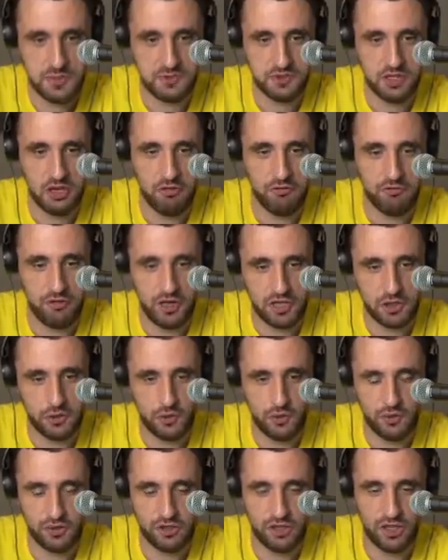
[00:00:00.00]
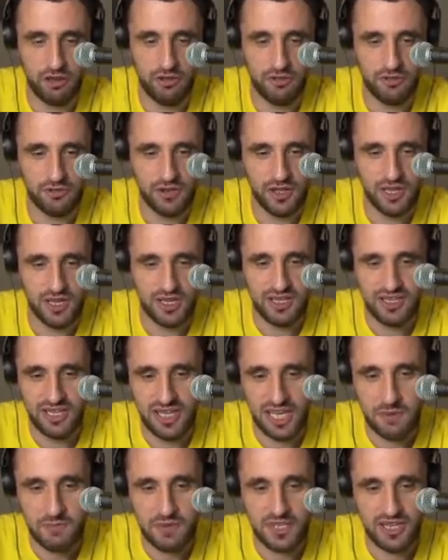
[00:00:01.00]
go fuck yourself.
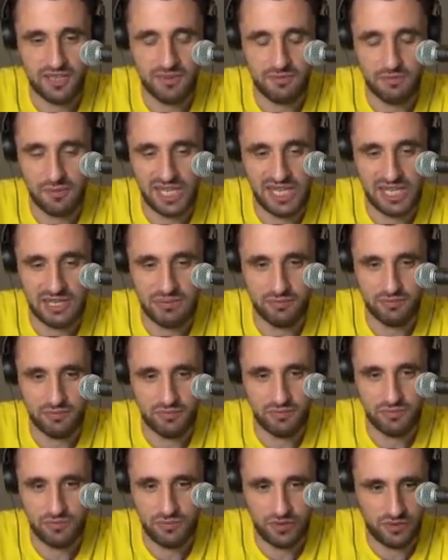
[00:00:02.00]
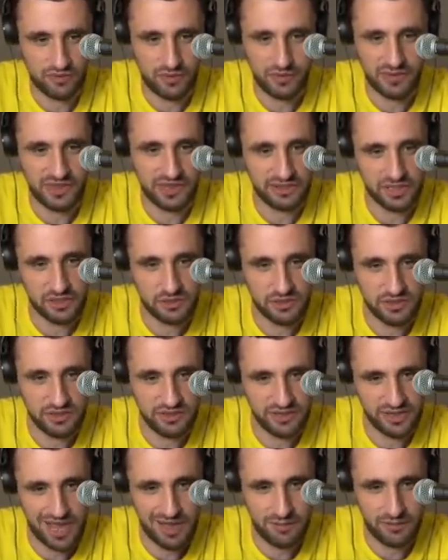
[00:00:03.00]
Epic meme, something that literally
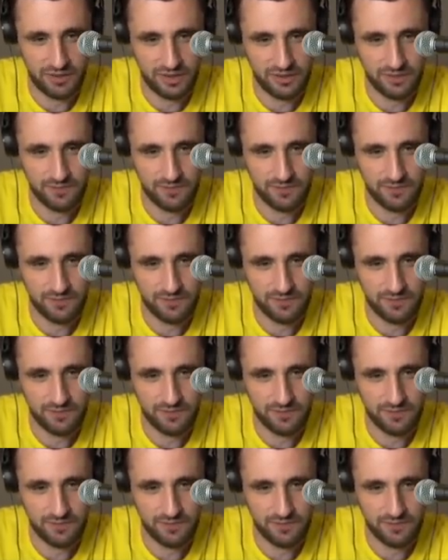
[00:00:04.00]
didn't happen.